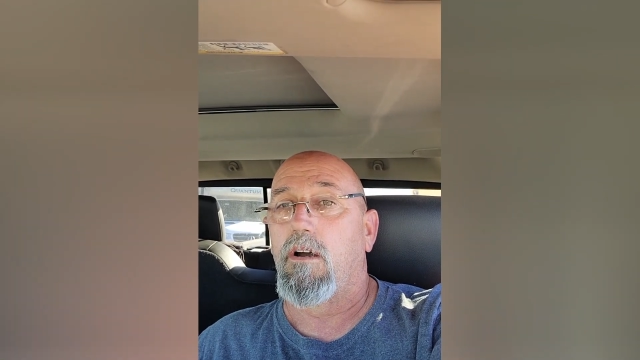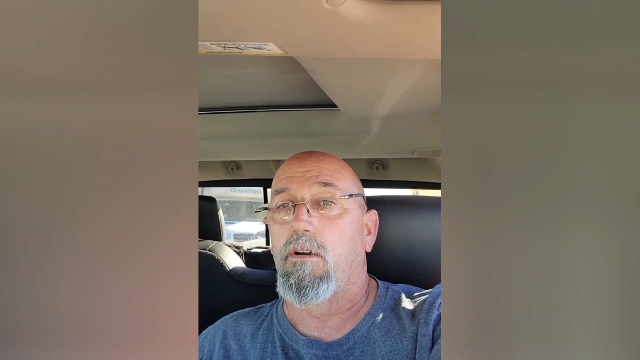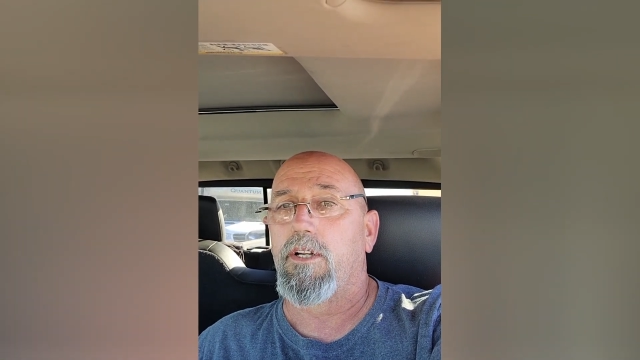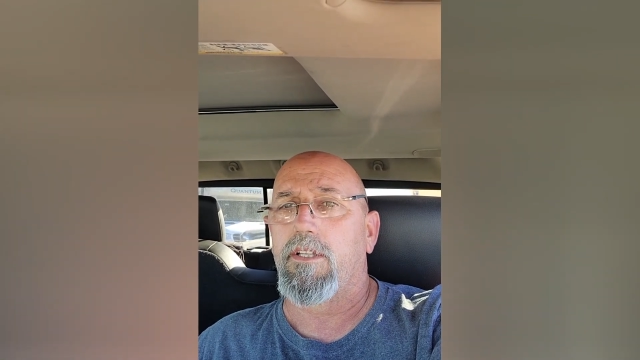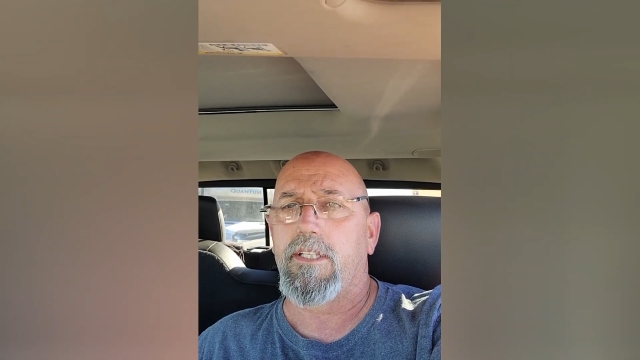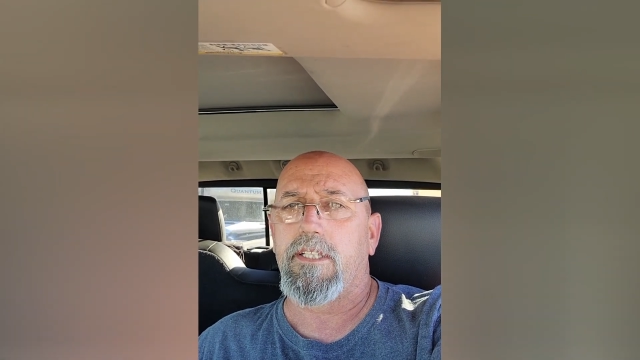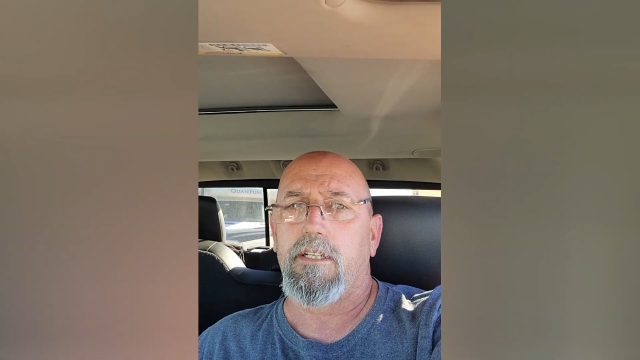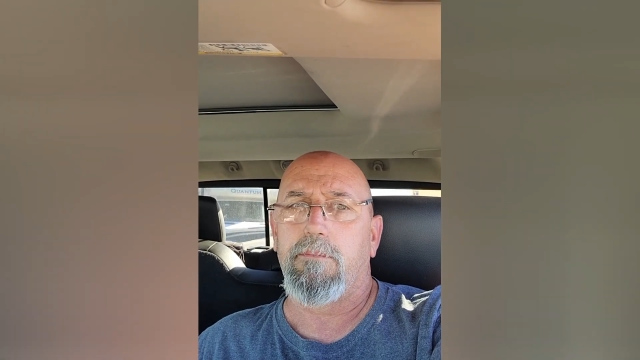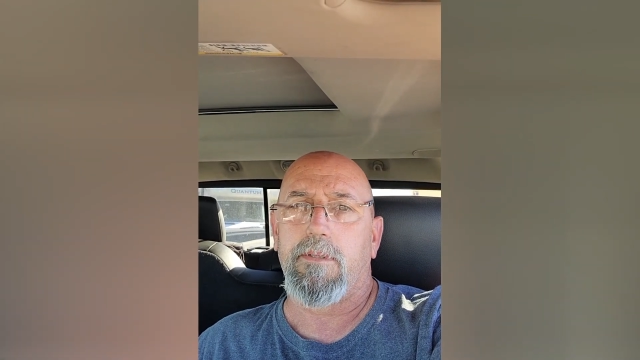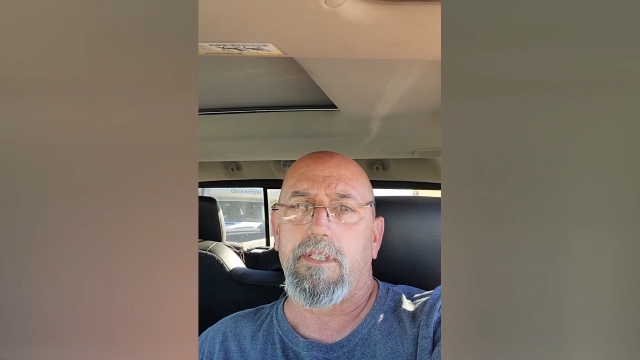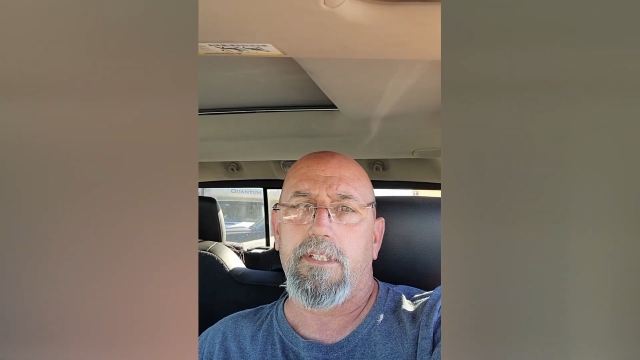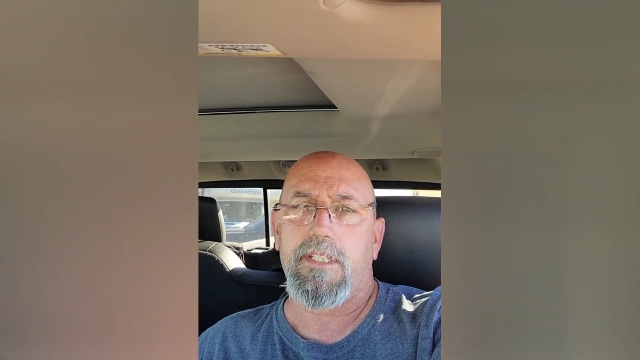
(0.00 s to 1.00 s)
or anything like that.
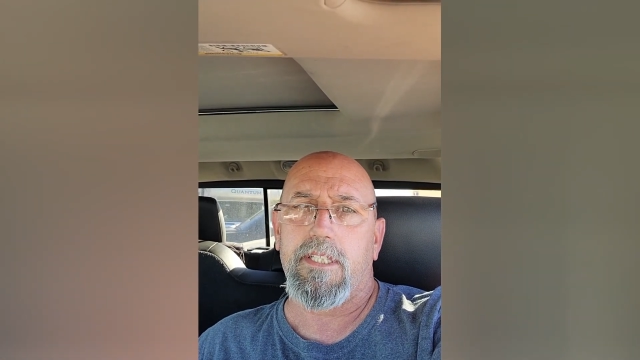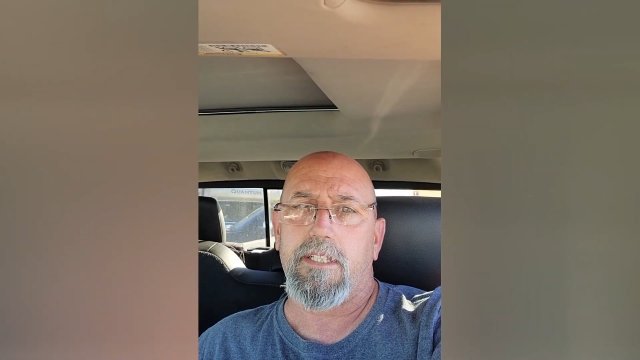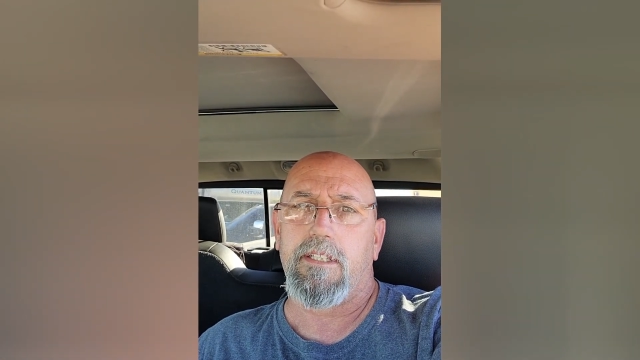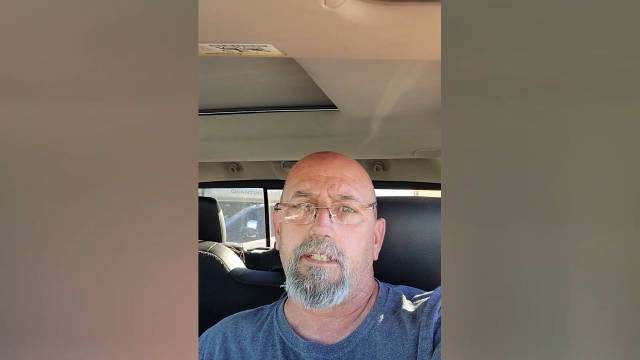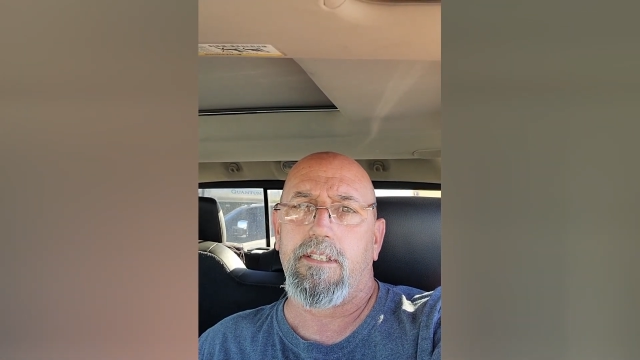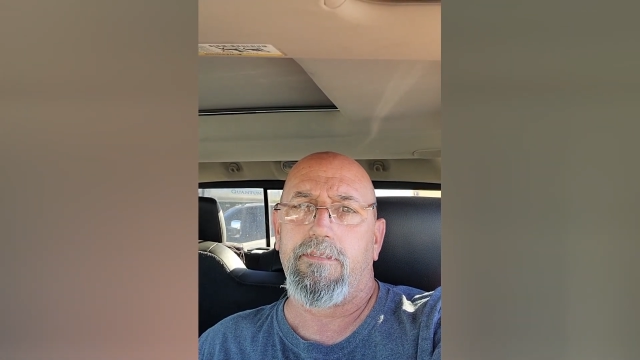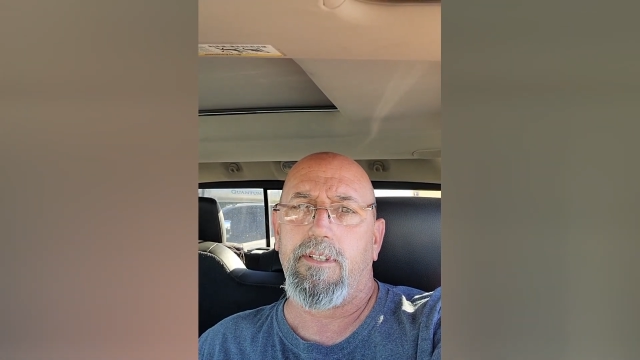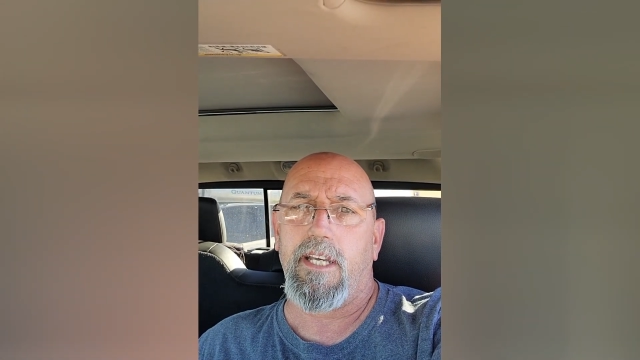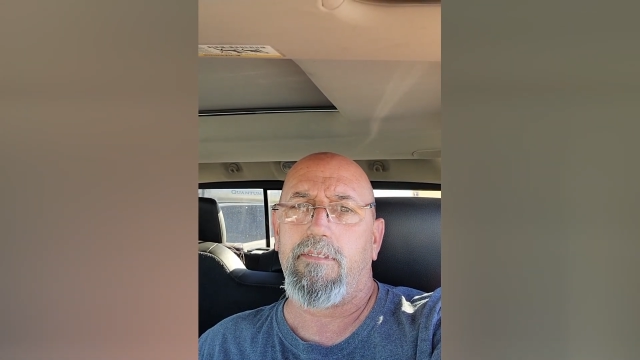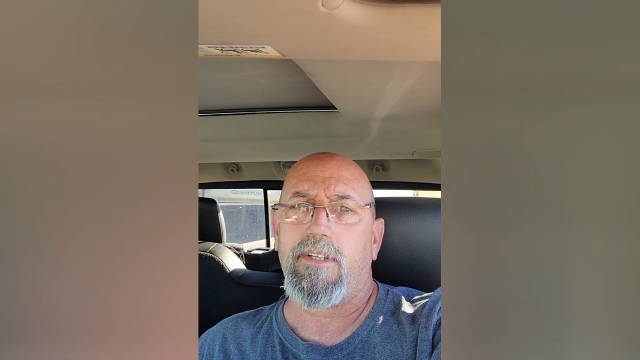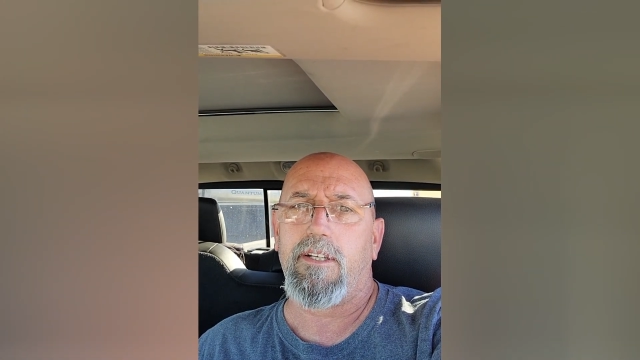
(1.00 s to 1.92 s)
But uh, if you have an